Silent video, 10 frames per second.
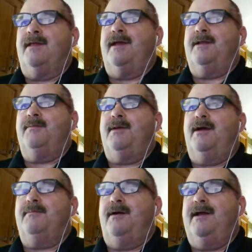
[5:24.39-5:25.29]
they had to be
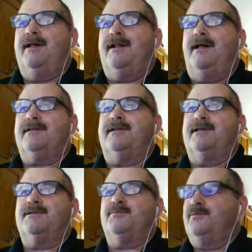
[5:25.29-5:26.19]
out by 8 o'clock the
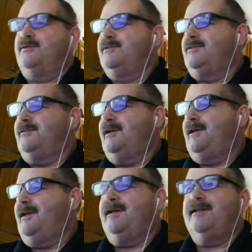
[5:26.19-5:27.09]
next morning. So
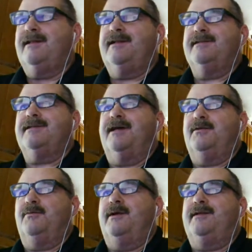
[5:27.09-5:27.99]
they
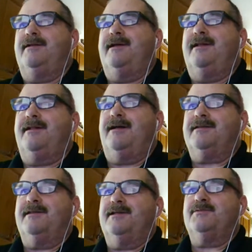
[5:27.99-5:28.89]
decided to wait till 8
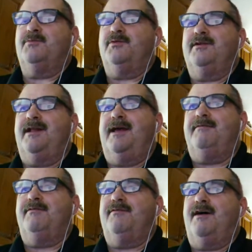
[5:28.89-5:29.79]
o'clock the next morning and
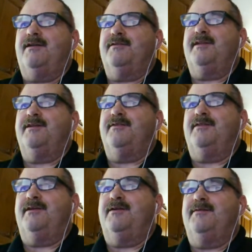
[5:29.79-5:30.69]
have a final
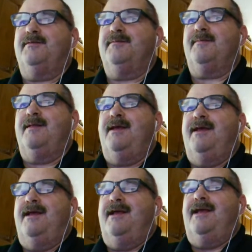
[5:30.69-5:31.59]
dinner there
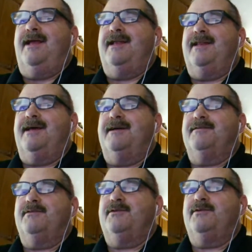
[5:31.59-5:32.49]
and
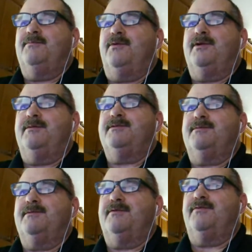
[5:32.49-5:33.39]
burn up
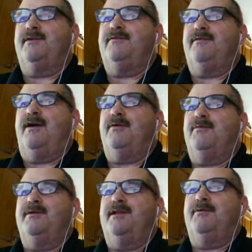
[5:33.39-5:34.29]
some of the free
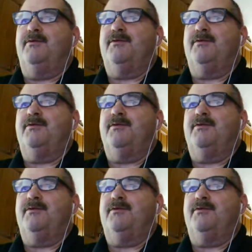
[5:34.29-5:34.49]
firewood